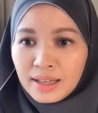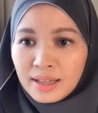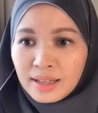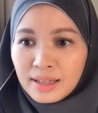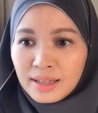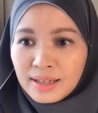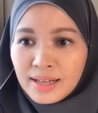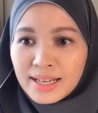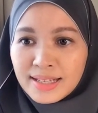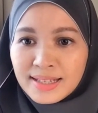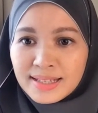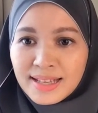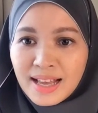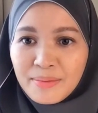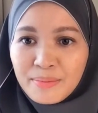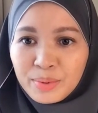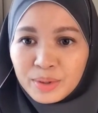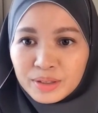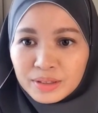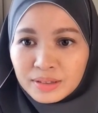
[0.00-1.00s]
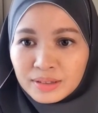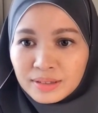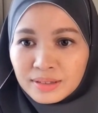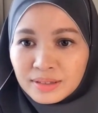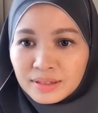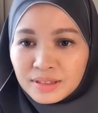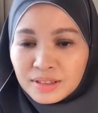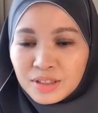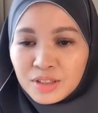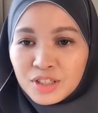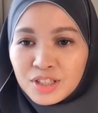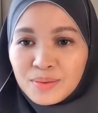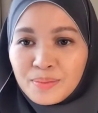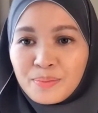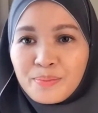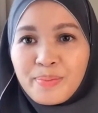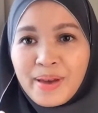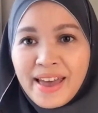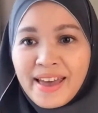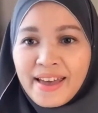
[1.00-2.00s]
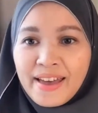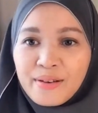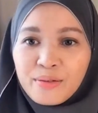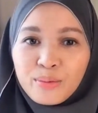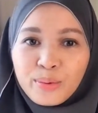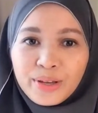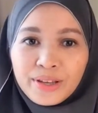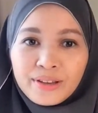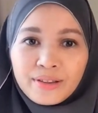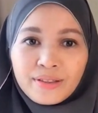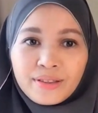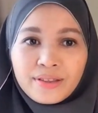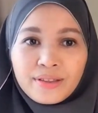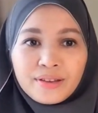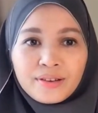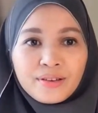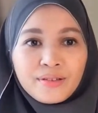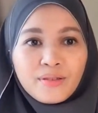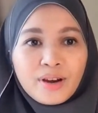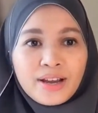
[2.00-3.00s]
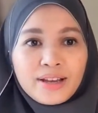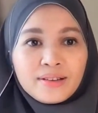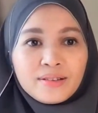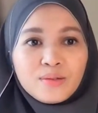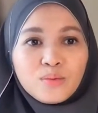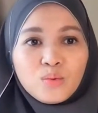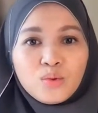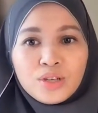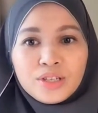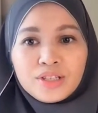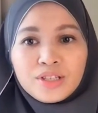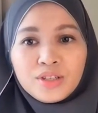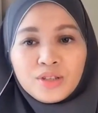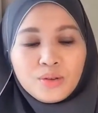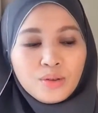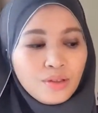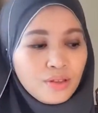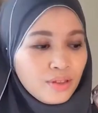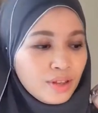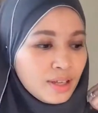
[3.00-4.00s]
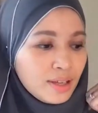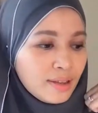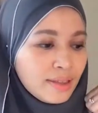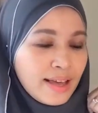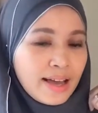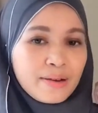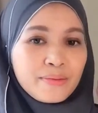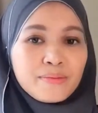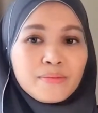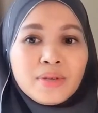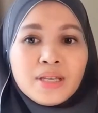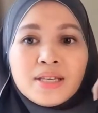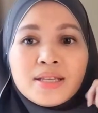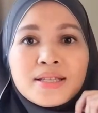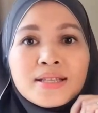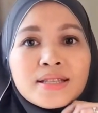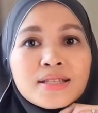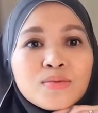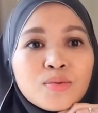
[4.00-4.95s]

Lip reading: Next example, Bear with, right? What do you think that means? What